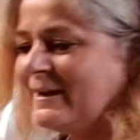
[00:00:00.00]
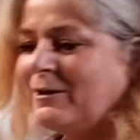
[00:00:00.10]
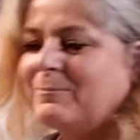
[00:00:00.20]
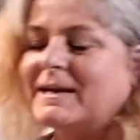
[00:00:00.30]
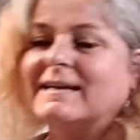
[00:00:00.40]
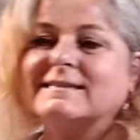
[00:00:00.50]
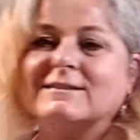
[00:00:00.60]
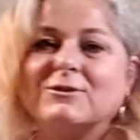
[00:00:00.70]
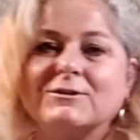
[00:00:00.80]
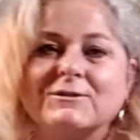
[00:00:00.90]
because it's
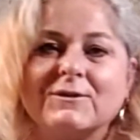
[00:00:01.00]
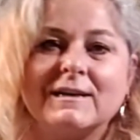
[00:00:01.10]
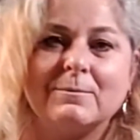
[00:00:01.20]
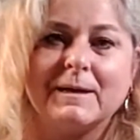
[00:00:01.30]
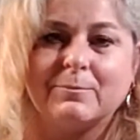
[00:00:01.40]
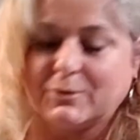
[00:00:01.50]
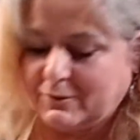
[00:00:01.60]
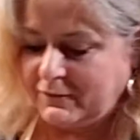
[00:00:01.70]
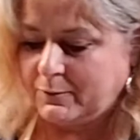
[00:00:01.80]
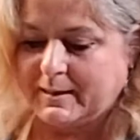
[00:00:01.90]
also going to be a
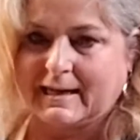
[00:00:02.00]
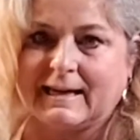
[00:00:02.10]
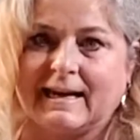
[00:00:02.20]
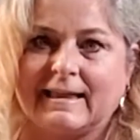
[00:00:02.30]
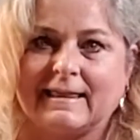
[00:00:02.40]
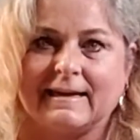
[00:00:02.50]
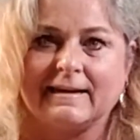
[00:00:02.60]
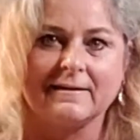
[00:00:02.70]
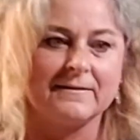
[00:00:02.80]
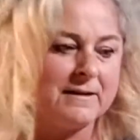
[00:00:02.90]
beautiful weekend, I think.
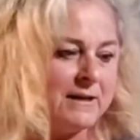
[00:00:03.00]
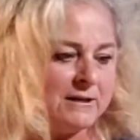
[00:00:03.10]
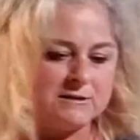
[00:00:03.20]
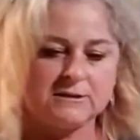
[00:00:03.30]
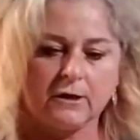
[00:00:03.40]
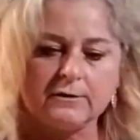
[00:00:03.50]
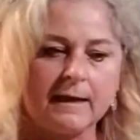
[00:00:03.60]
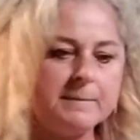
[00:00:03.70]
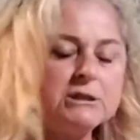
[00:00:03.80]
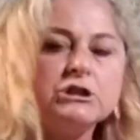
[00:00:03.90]
So let
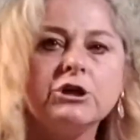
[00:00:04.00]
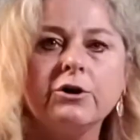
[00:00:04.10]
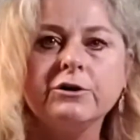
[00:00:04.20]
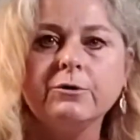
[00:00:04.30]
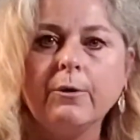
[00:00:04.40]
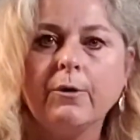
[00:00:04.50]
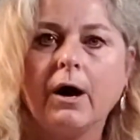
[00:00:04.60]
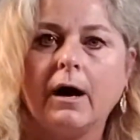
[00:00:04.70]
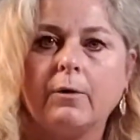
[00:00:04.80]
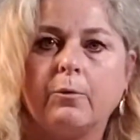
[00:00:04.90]
me show you
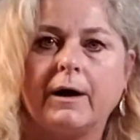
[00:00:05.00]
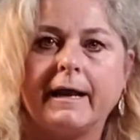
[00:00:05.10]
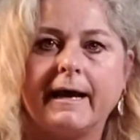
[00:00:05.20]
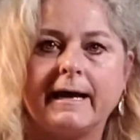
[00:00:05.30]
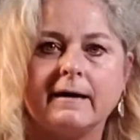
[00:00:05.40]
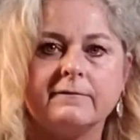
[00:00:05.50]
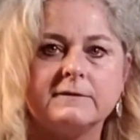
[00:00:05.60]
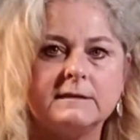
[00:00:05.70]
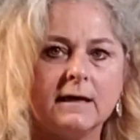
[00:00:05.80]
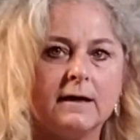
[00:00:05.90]
what I have
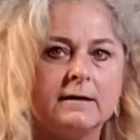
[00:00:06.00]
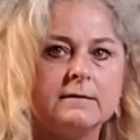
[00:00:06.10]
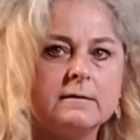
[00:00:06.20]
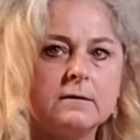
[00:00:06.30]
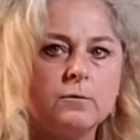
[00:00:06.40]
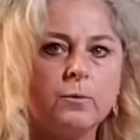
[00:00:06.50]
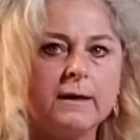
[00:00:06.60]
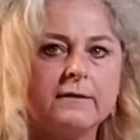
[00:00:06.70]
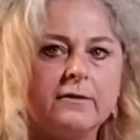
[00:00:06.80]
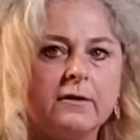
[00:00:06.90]
done
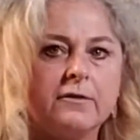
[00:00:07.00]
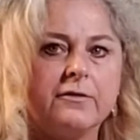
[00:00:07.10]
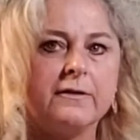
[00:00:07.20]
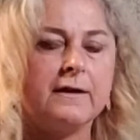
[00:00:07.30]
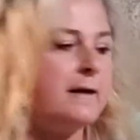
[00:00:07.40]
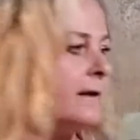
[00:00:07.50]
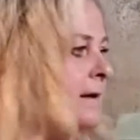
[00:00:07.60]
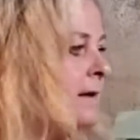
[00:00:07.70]
with the